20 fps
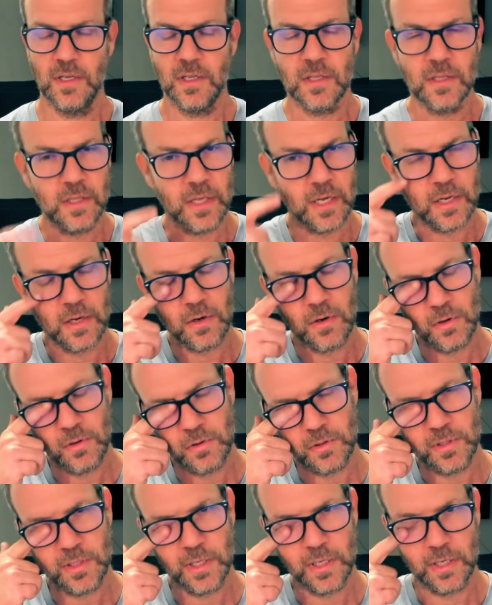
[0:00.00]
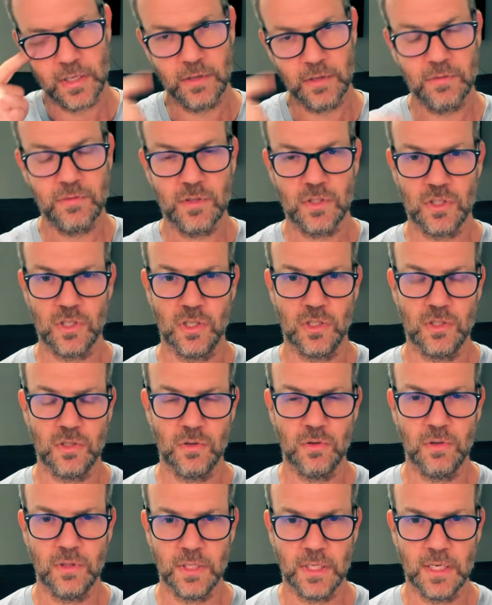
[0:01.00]
They own the infrastructure
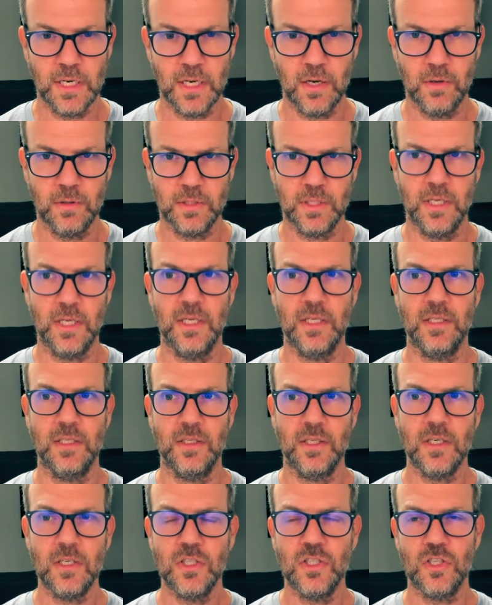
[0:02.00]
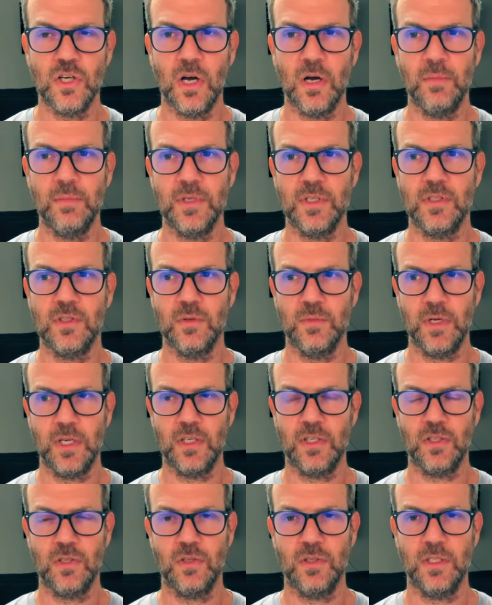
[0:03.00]
on the cloud. And their job is to make
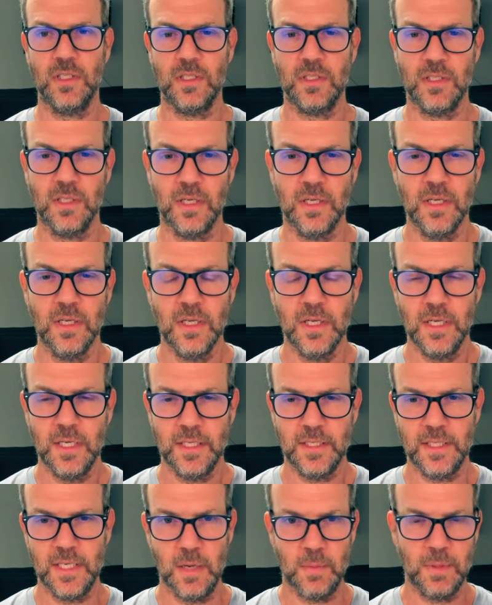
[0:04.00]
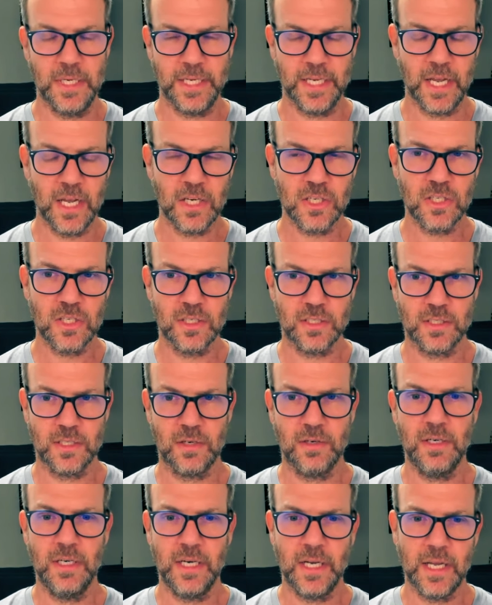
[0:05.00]
sure that the the applications
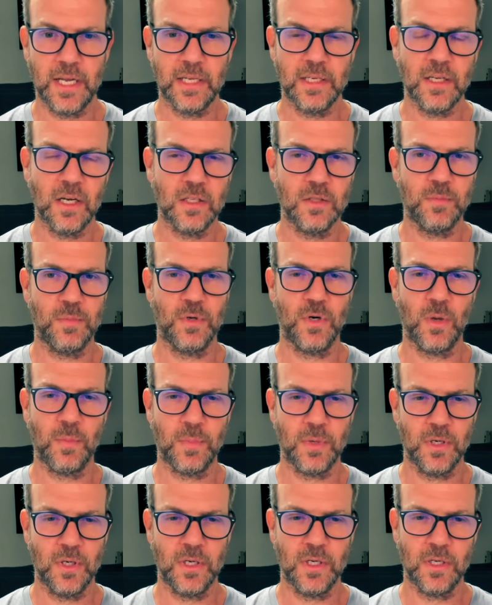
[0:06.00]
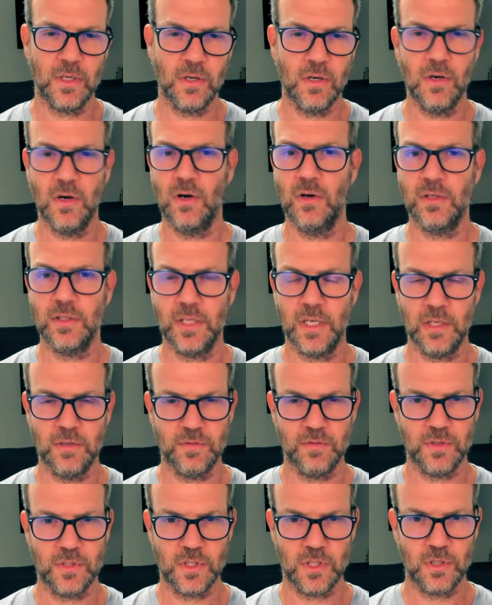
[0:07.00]
are laid out properly on the
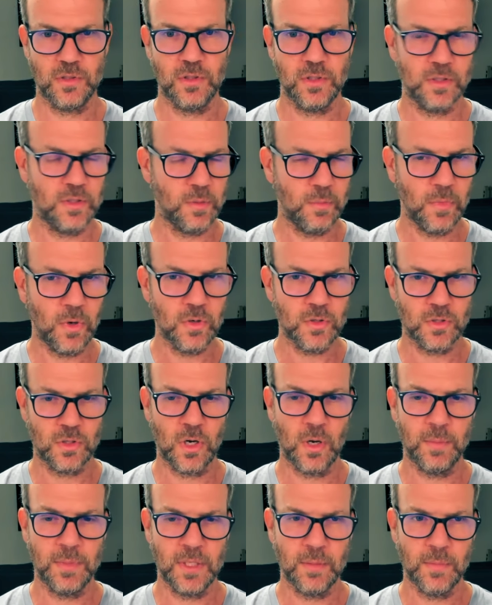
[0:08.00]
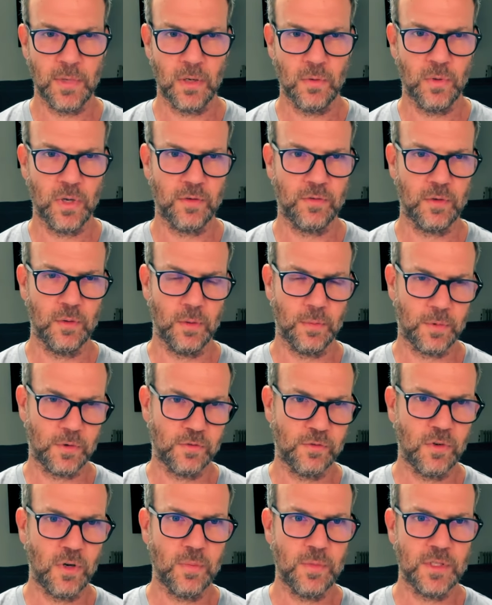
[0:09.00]
infrastructure in the most optimal way from a
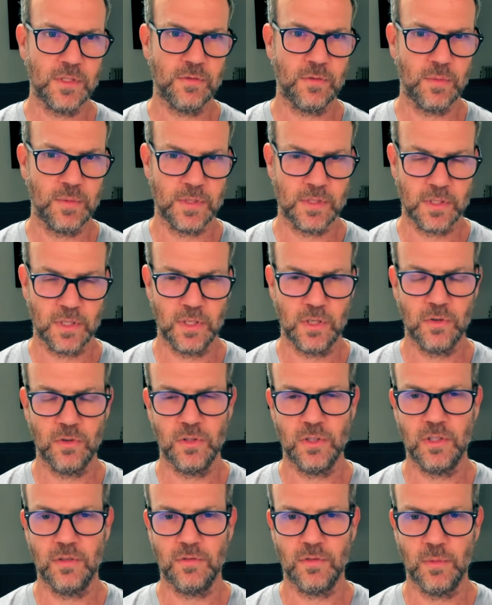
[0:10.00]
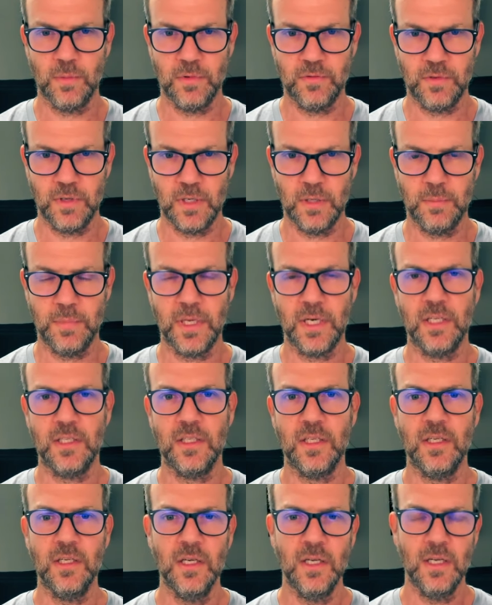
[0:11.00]
performance, from a security, from
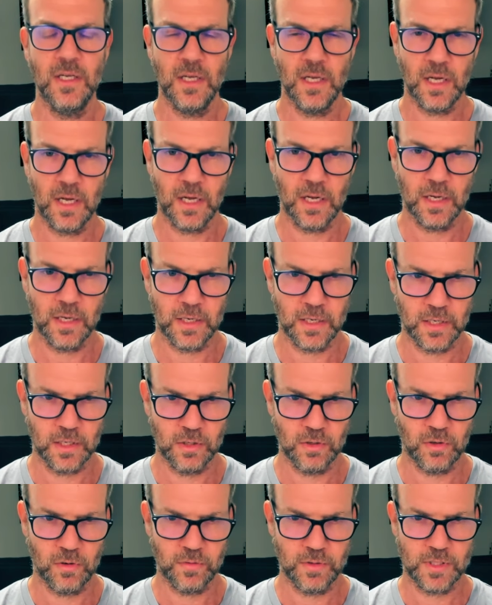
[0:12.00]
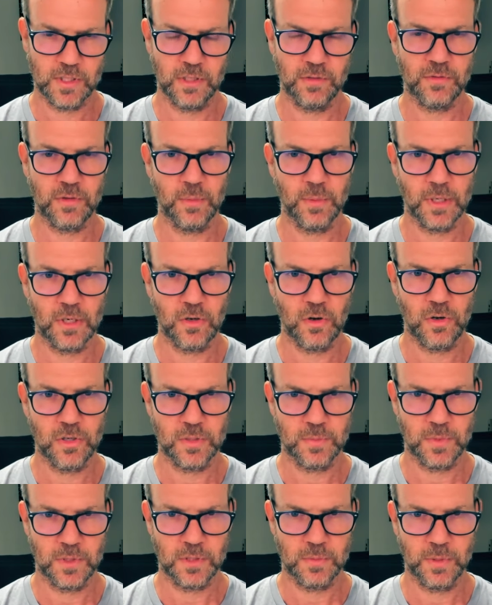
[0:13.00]
availability, uh, and obviously from a
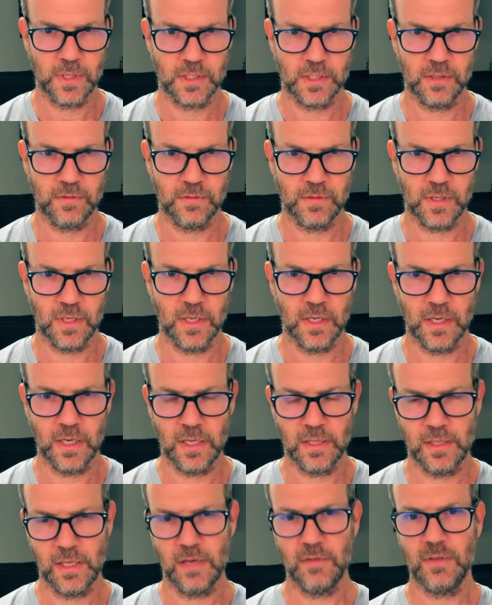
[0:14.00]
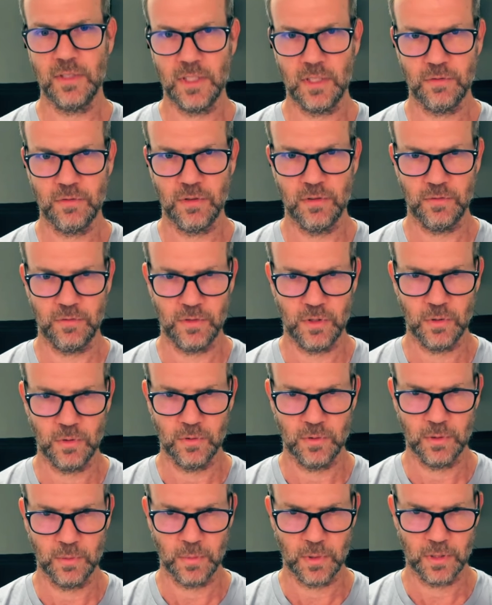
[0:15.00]
cost perspective. Uh, and they have a different view
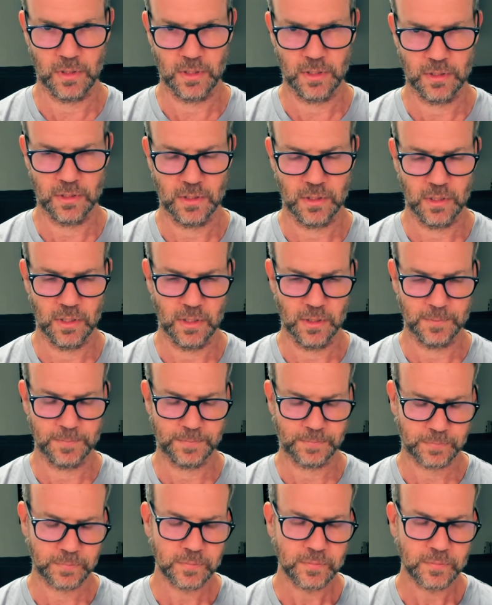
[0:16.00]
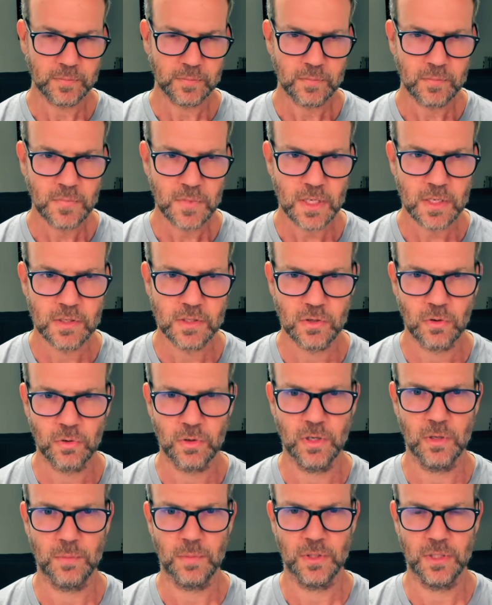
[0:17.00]
in the market. Um, sorry,
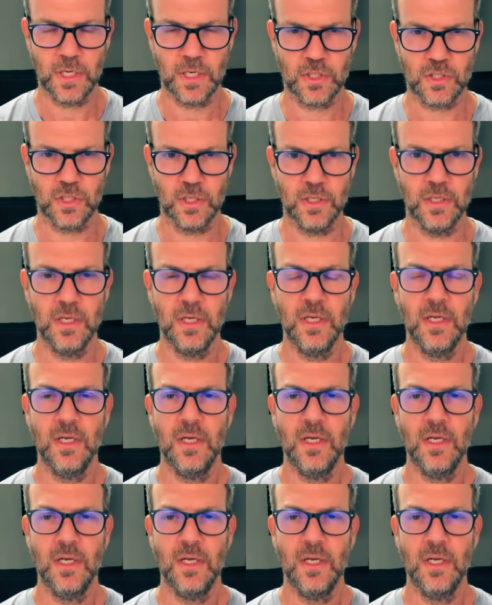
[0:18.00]
on production.